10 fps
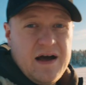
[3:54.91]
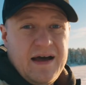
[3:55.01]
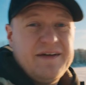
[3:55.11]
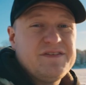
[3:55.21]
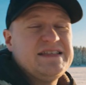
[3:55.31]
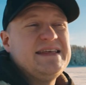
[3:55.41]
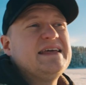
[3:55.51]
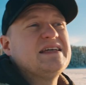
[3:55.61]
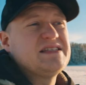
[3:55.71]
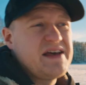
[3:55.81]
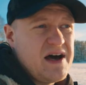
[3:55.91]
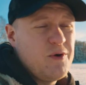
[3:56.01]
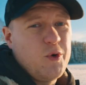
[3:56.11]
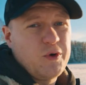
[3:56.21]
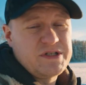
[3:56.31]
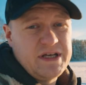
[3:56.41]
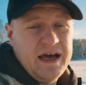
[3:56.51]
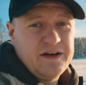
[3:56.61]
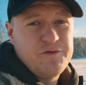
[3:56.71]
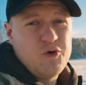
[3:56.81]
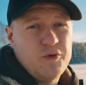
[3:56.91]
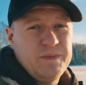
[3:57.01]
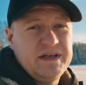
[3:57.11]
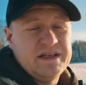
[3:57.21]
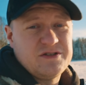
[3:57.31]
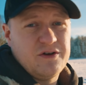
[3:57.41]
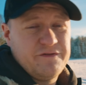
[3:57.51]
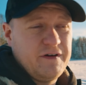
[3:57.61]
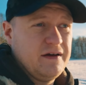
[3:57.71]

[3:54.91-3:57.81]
I have 6 hours and 4 minutes of